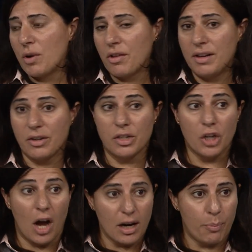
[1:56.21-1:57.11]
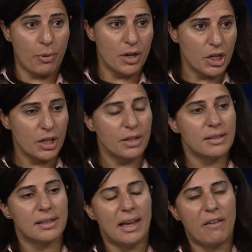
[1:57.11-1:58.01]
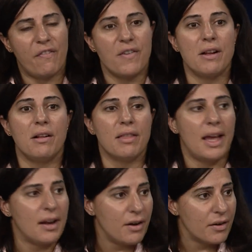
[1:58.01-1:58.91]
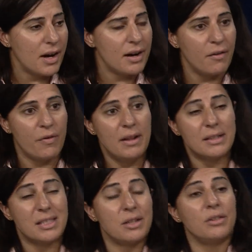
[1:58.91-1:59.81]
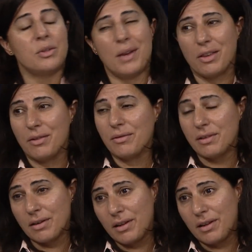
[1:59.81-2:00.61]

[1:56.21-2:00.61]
whether these are docpreneurs like Phil that are kind of still doing their